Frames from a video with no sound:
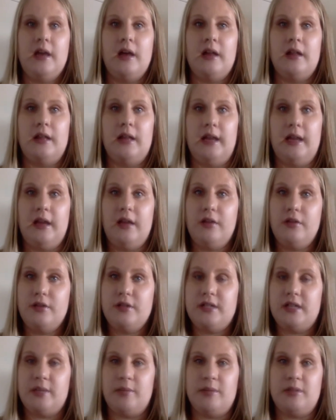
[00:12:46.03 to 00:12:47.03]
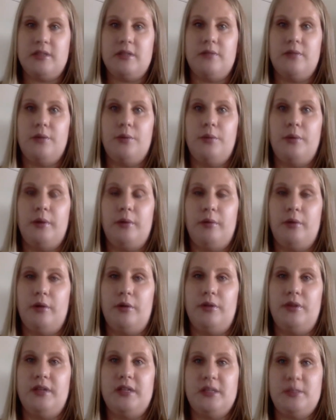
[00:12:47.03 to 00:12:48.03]
Like other segments of the Ring
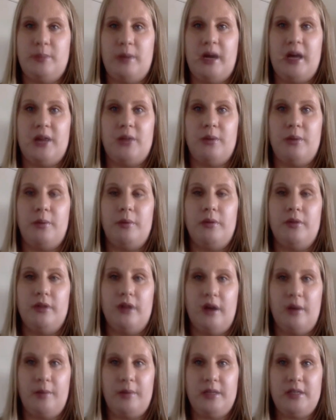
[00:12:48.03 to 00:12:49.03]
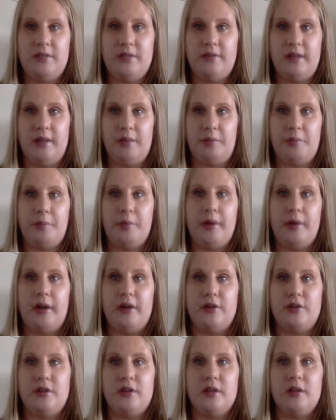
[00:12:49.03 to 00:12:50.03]
Road, this pathway will not be developed
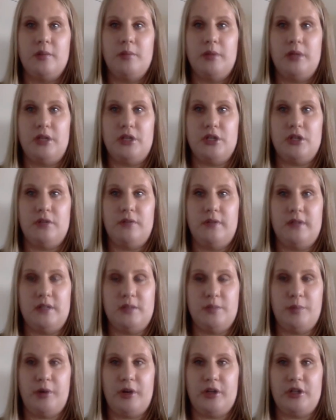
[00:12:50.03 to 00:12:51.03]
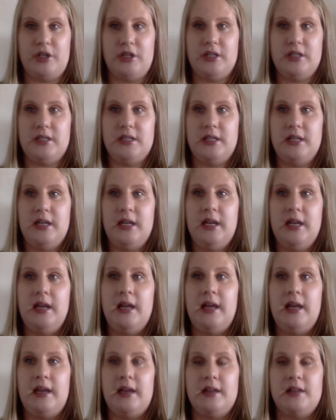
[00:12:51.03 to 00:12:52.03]
prior to the completion of this project,
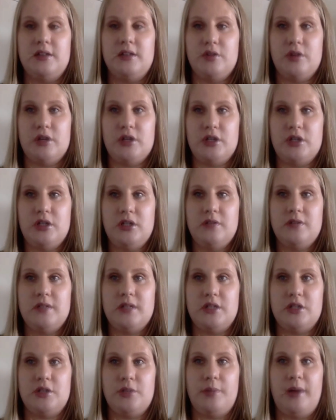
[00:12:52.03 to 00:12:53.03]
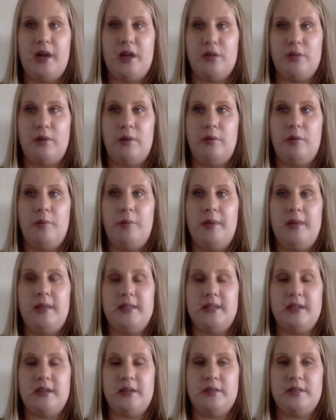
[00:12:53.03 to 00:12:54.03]
and construction of such a pathway
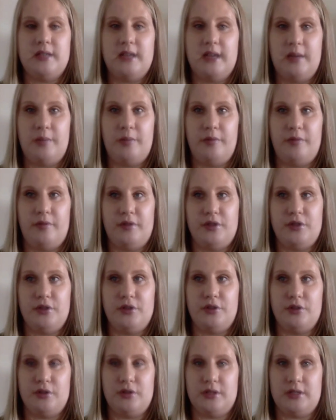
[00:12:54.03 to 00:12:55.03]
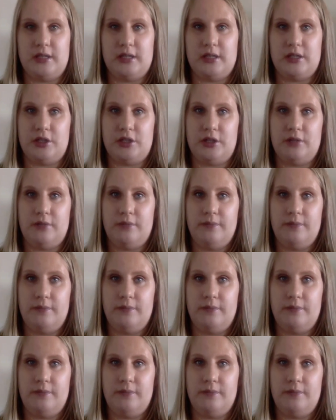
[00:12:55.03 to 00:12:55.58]
remains outside provincial jurisdiction.